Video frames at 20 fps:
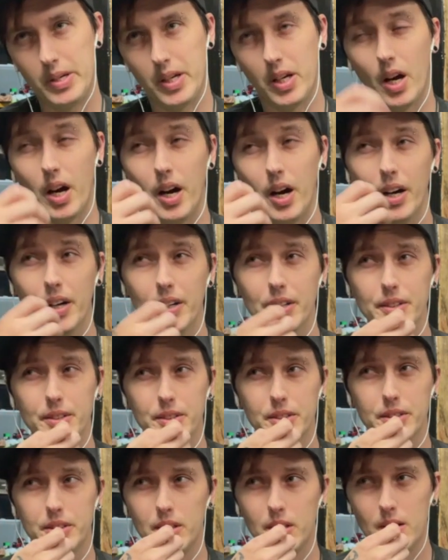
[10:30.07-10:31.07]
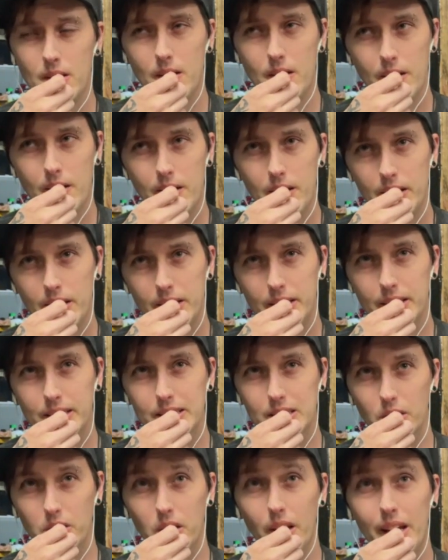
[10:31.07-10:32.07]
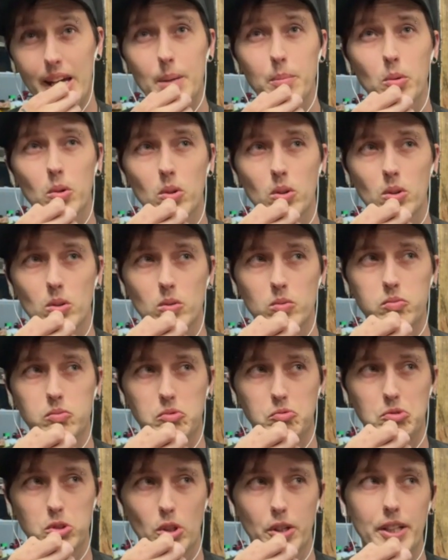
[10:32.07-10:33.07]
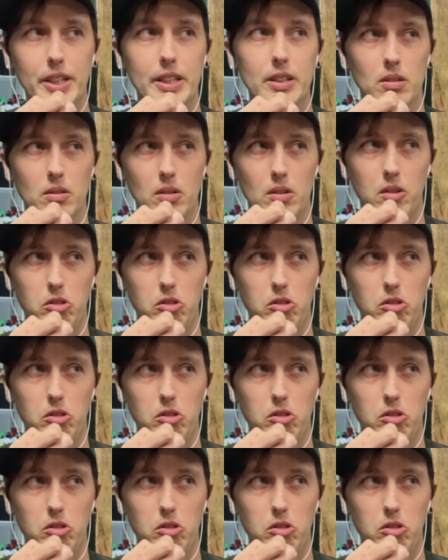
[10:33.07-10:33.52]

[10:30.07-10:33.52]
because his label wouldn't